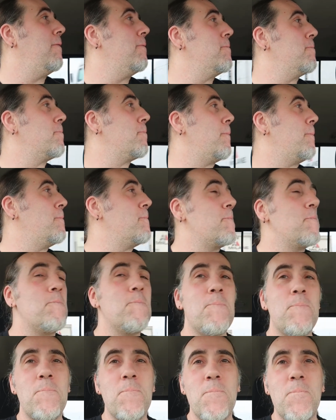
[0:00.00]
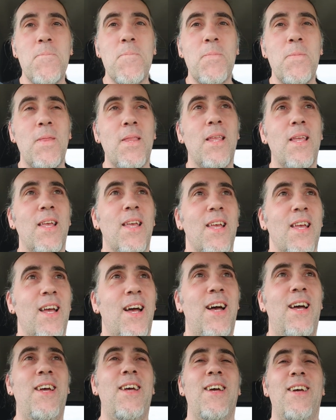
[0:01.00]
You'll just have to take something else down. I
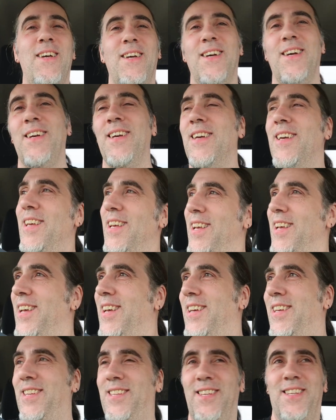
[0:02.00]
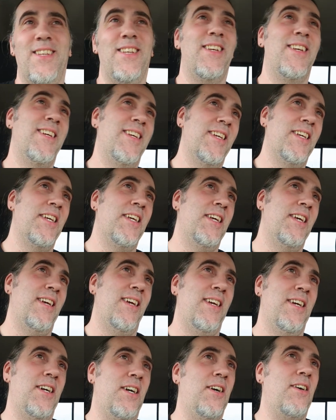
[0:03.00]
think we can make the room bigger.
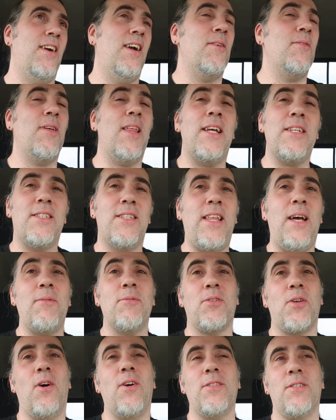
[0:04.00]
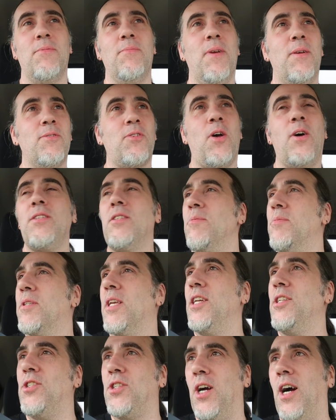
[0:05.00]
Alright, well that, that was awesome. It was awesome
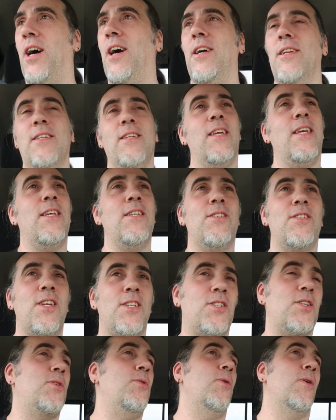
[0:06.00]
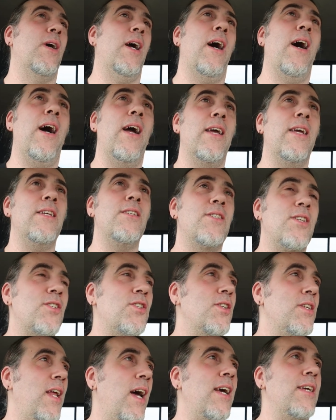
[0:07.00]
seeing John. He's such a cool guy. He's
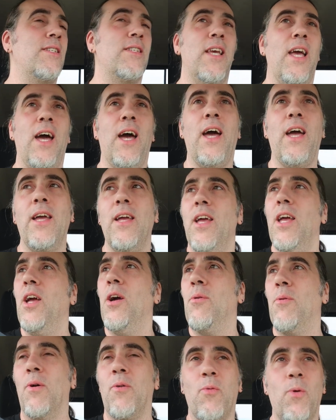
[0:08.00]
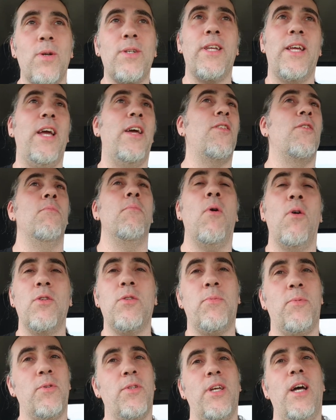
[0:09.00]
such a nice guy. We've worked together
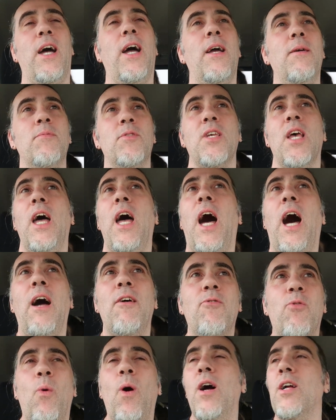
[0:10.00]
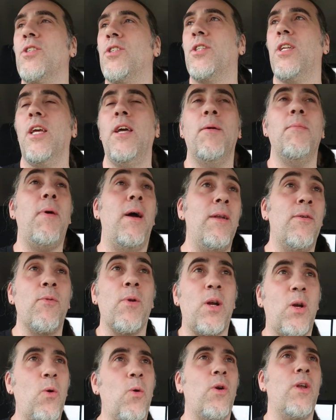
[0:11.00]
multiple times. I've watched him
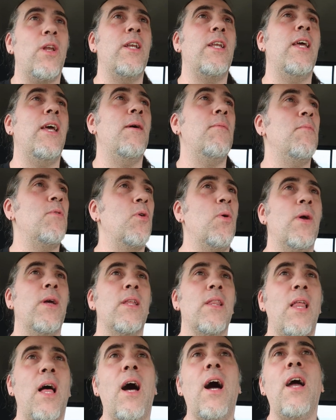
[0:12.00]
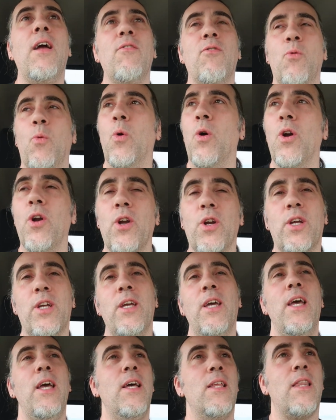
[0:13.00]
and recorded him doing live work,
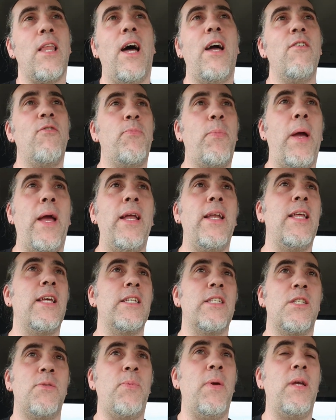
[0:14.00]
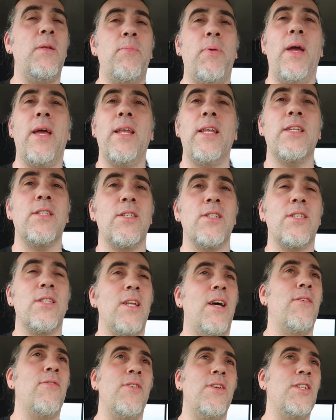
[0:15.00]
live paintings, speed paintings and
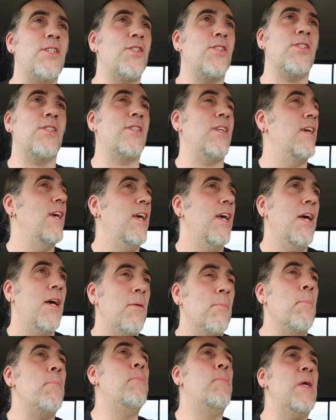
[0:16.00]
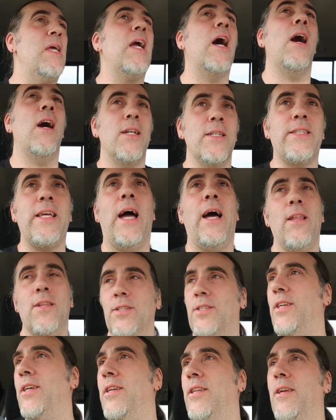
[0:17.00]
stuff, and he's just beyond
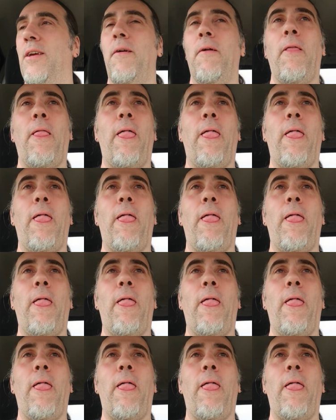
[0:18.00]
talented.